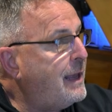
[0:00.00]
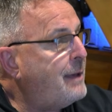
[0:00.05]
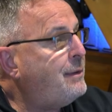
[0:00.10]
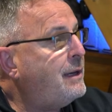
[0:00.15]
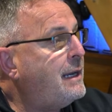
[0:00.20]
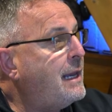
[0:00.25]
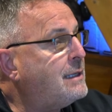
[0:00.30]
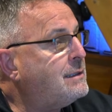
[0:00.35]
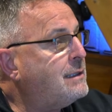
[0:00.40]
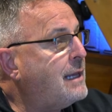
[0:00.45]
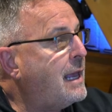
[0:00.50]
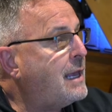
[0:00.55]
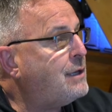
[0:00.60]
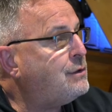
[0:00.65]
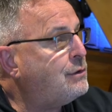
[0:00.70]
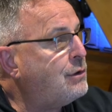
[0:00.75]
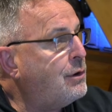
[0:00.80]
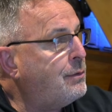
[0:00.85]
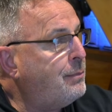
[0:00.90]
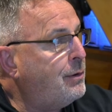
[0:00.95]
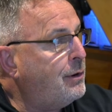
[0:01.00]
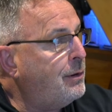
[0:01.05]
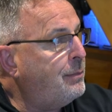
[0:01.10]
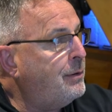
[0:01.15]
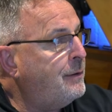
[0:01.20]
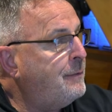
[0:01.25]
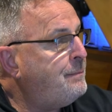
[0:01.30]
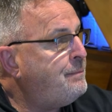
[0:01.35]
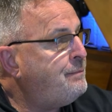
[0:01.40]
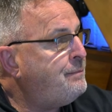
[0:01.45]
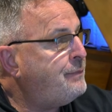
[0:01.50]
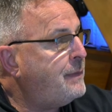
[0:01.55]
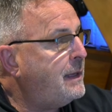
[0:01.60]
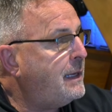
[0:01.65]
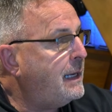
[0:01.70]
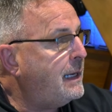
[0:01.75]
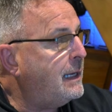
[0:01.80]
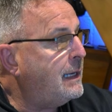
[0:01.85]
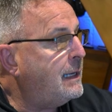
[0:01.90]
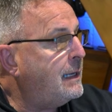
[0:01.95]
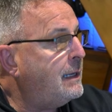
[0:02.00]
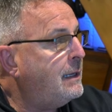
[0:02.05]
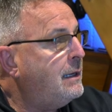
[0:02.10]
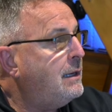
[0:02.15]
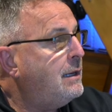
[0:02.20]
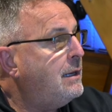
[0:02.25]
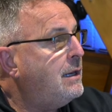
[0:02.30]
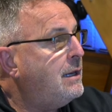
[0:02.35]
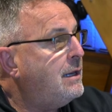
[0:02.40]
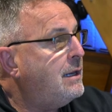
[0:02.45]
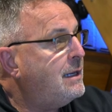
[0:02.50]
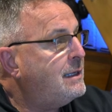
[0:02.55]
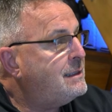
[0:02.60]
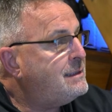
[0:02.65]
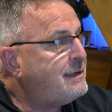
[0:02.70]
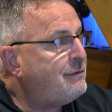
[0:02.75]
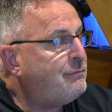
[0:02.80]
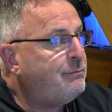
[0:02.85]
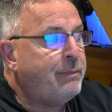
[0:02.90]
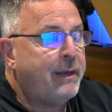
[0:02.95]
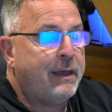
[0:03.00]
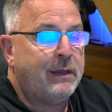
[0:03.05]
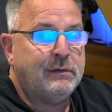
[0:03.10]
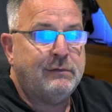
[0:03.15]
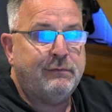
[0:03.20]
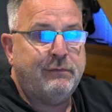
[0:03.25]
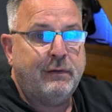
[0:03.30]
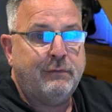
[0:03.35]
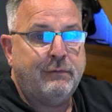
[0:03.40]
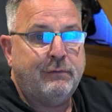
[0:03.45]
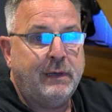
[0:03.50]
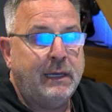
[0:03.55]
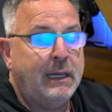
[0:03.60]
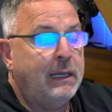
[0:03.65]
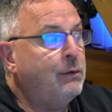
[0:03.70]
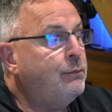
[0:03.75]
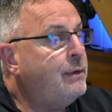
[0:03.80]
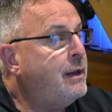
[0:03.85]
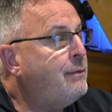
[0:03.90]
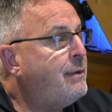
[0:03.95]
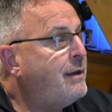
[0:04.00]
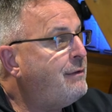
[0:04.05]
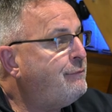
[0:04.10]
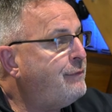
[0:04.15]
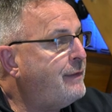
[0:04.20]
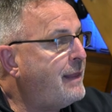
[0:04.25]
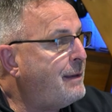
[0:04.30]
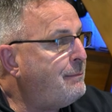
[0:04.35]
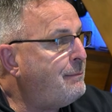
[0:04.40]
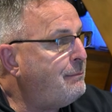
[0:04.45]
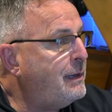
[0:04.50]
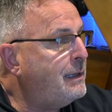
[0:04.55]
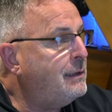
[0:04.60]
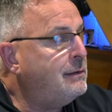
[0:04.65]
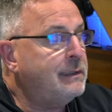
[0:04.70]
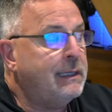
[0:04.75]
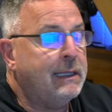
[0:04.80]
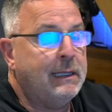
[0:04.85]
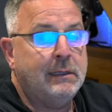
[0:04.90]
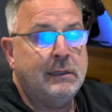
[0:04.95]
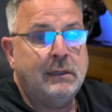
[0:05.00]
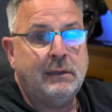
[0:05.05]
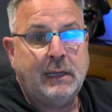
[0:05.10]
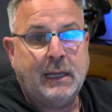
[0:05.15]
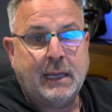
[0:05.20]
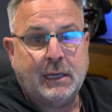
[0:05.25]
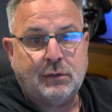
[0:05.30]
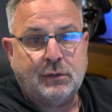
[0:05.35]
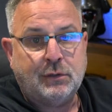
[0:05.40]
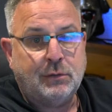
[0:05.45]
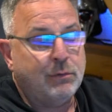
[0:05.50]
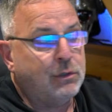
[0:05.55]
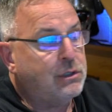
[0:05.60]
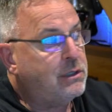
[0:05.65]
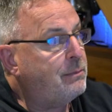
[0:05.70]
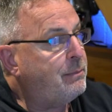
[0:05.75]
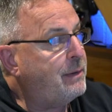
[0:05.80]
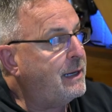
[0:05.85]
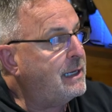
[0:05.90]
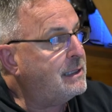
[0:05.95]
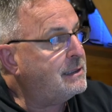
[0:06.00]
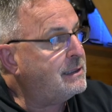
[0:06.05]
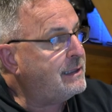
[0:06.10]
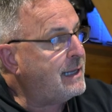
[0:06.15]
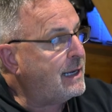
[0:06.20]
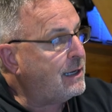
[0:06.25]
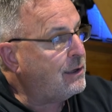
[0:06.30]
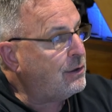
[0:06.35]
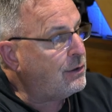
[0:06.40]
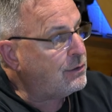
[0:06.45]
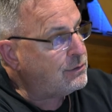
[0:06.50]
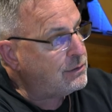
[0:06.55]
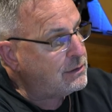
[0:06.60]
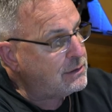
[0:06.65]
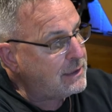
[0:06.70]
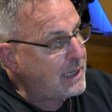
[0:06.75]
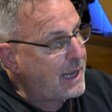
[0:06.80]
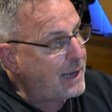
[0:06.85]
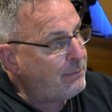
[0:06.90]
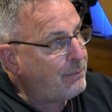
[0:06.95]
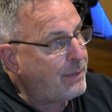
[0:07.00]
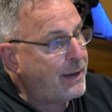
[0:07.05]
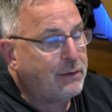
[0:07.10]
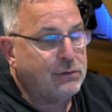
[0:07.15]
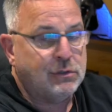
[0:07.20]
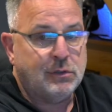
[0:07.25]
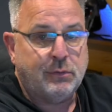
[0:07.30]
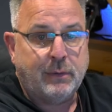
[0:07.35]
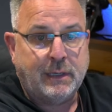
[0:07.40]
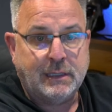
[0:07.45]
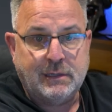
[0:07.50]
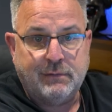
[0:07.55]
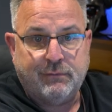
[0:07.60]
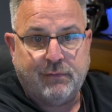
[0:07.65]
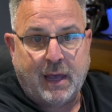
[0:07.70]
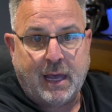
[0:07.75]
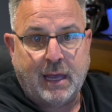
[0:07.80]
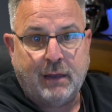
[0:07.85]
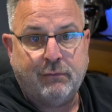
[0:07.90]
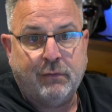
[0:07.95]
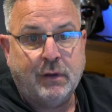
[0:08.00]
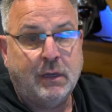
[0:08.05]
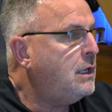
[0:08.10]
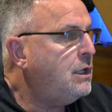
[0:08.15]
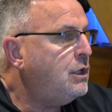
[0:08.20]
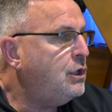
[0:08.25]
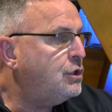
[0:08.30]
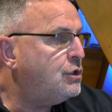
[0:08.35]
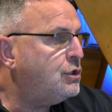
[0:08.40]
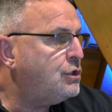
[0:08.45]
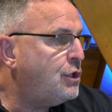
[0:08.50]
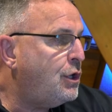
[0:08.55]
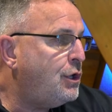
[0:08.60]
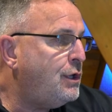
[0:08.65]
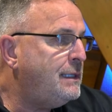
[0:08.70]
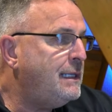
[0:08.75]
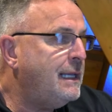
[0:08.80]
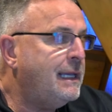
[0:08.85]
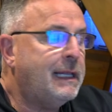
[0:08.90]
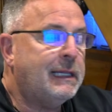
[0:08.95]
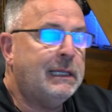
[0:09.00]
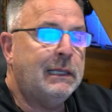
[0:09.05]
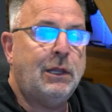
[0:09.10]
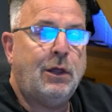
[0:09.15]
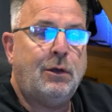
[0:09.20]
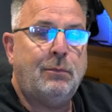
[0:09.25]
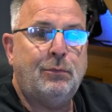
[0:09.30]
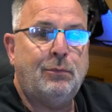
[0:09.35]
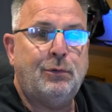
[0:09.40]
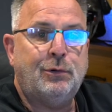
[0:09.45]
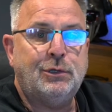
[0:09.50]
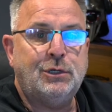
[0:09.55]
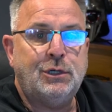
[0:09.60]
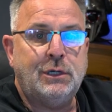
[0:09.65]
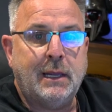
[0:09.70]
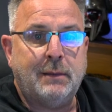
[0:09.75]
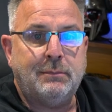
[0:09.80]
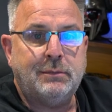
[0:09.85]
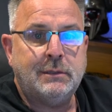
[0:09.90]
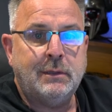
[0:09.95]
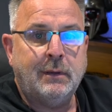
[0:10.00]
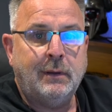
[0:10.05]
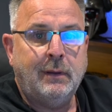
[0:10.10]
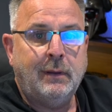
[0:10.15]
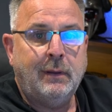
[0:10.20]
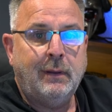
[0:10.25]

M&S Gastropub here, £7.50. We went for that meal deal and the extra mushy peas, and that cost us £9.25. You certainly get a lot more chips